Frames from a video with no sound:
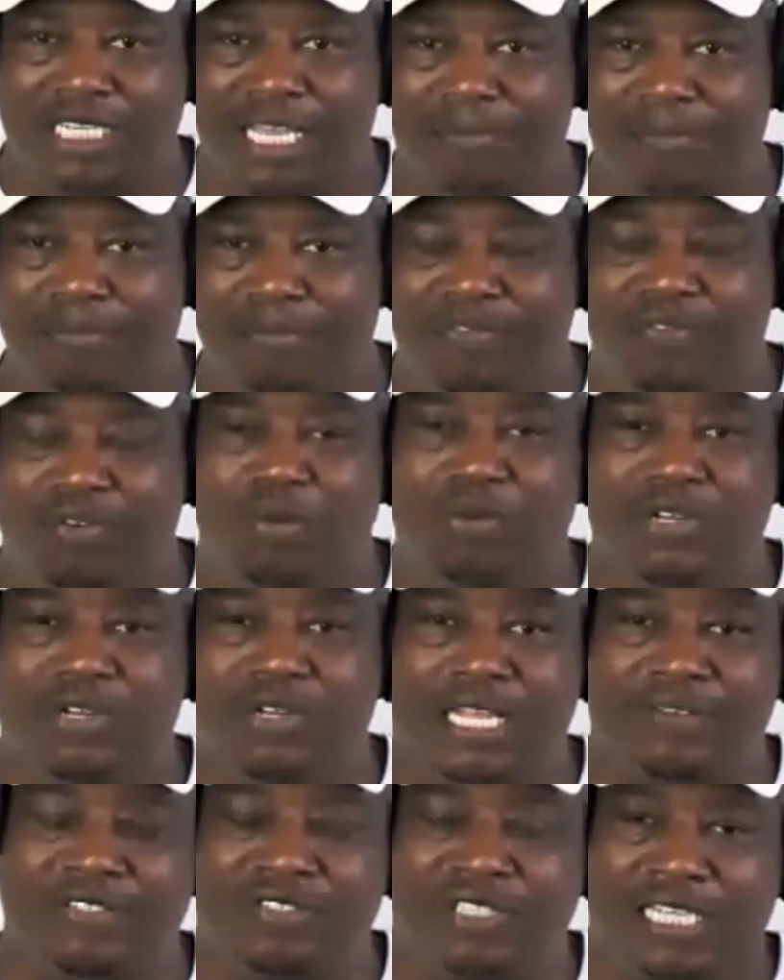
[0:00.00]
And before we
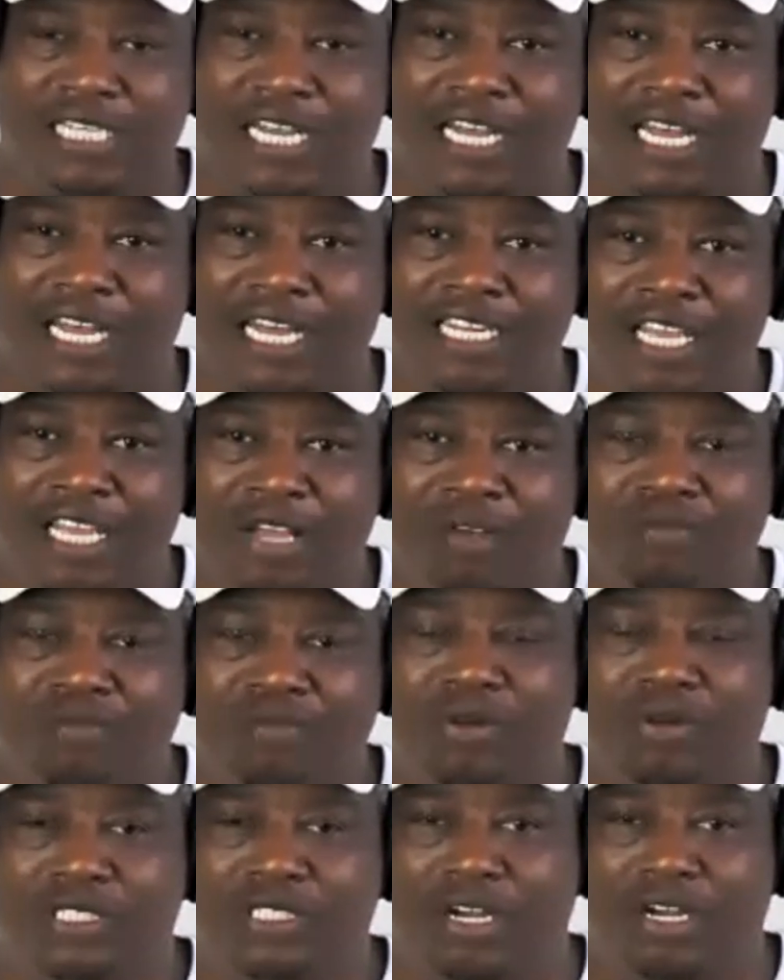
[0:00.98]
left, Shaun, we
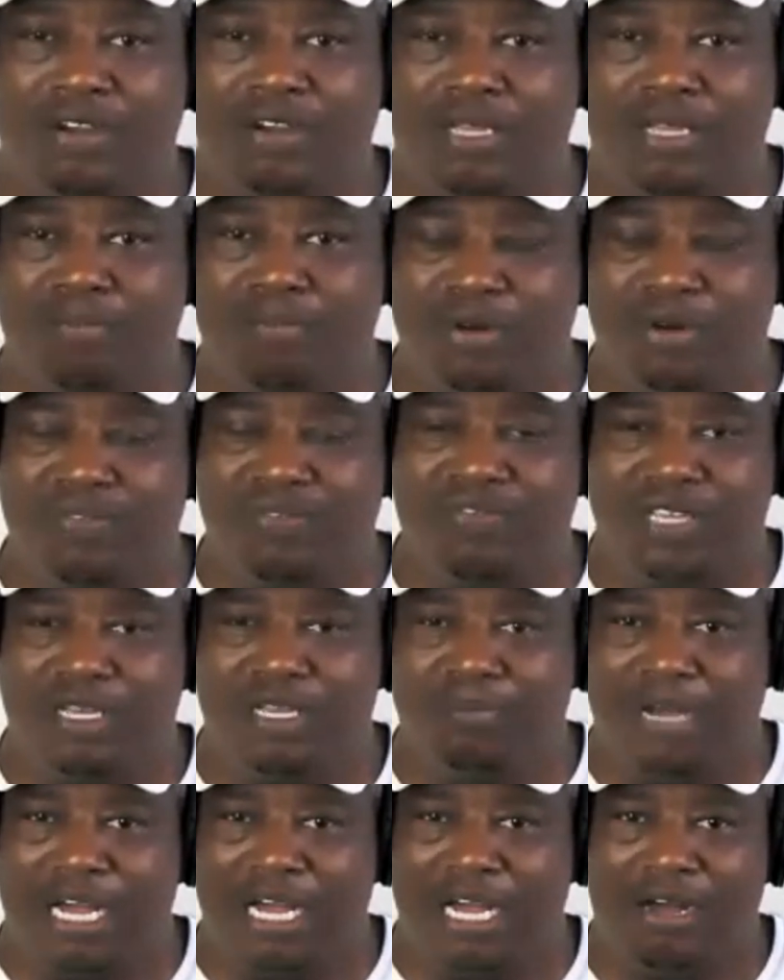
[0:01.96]
were talking briefly
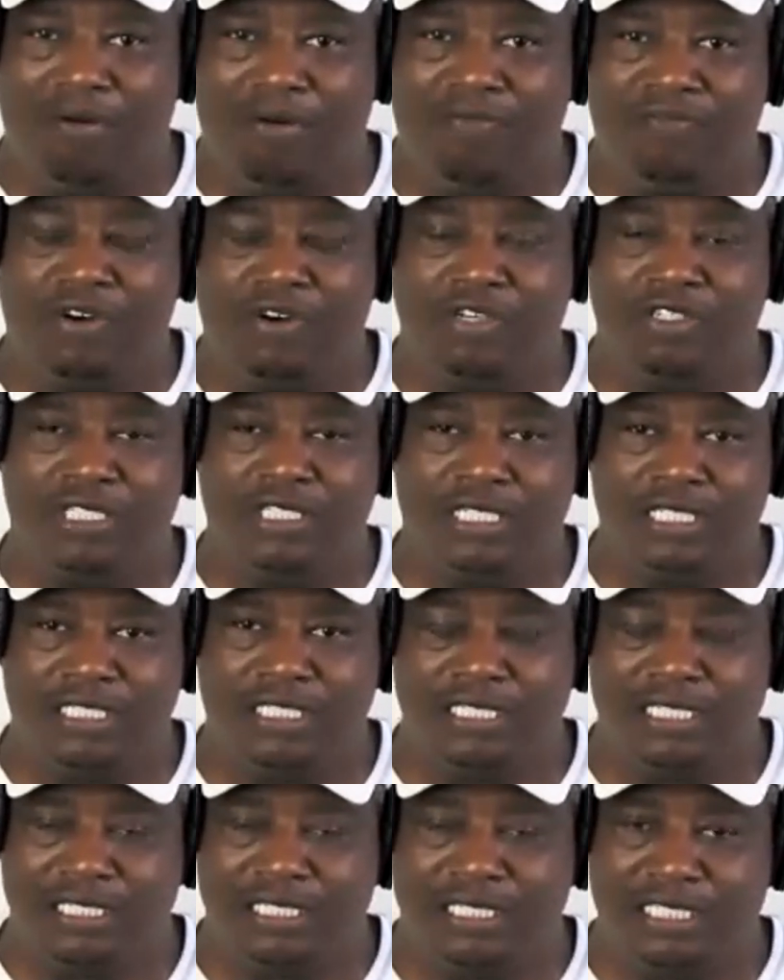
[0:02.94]
about virtual
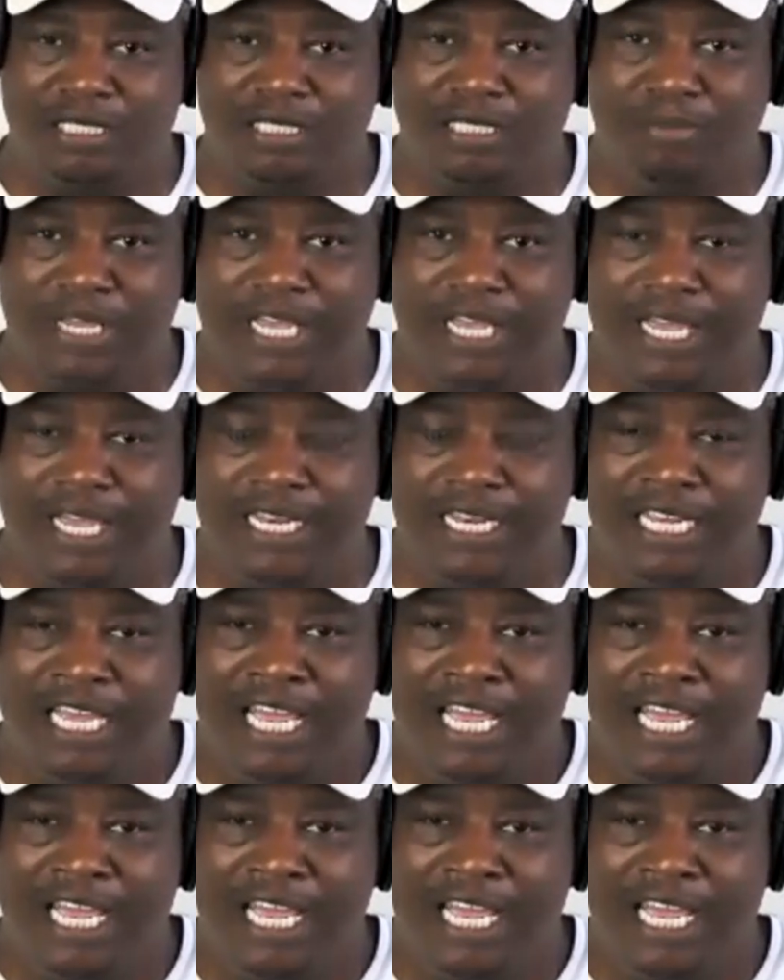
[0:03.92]
assistants, man.